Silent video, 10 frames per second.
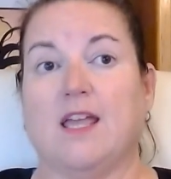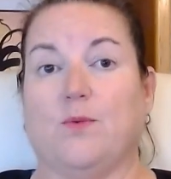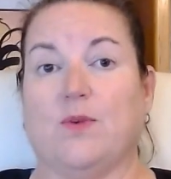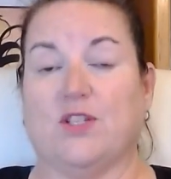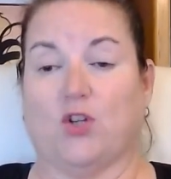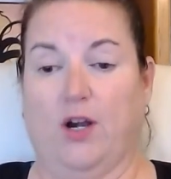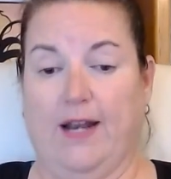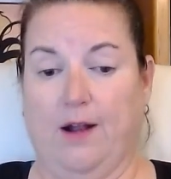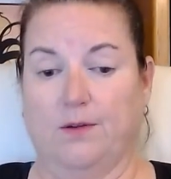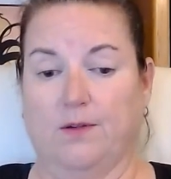We started
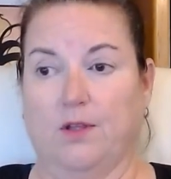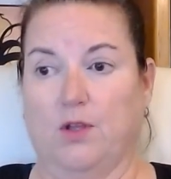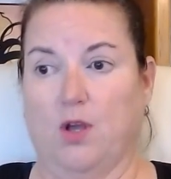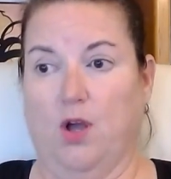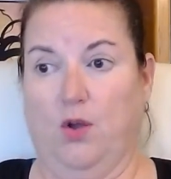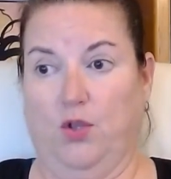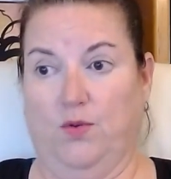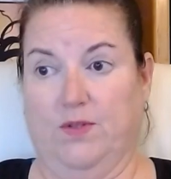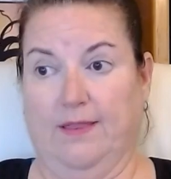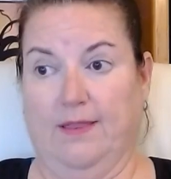out
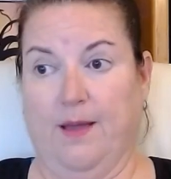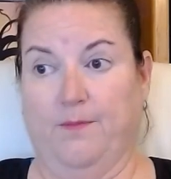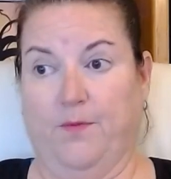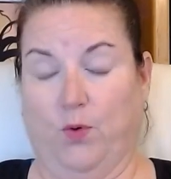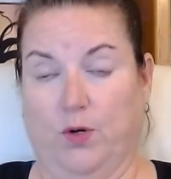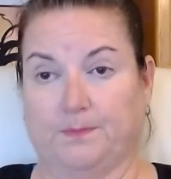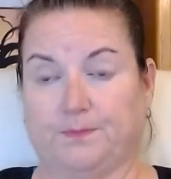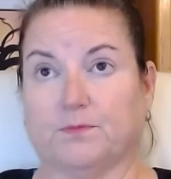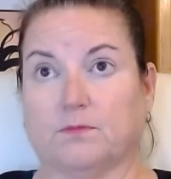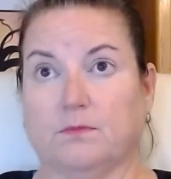using them for
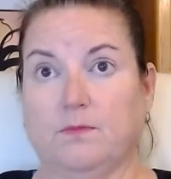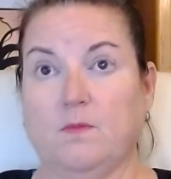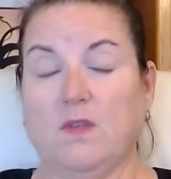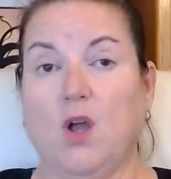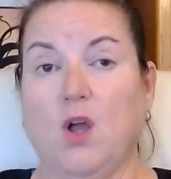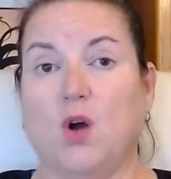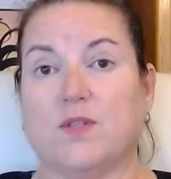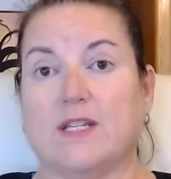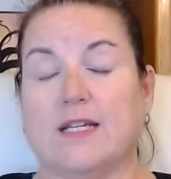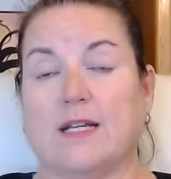
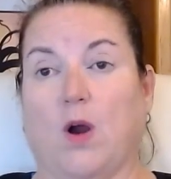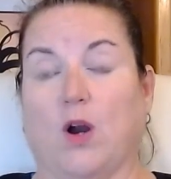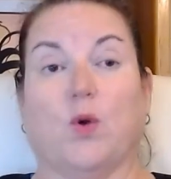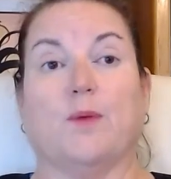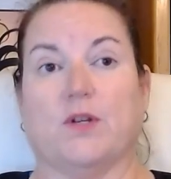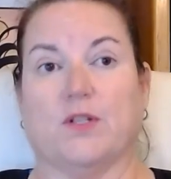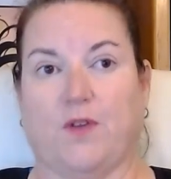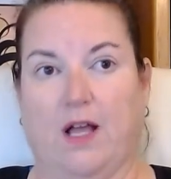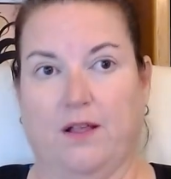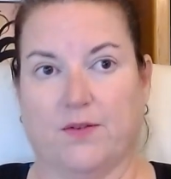hosting our QuickBooks
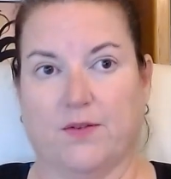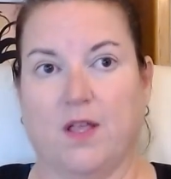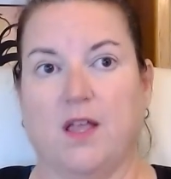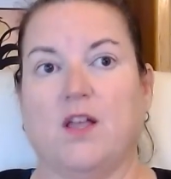files.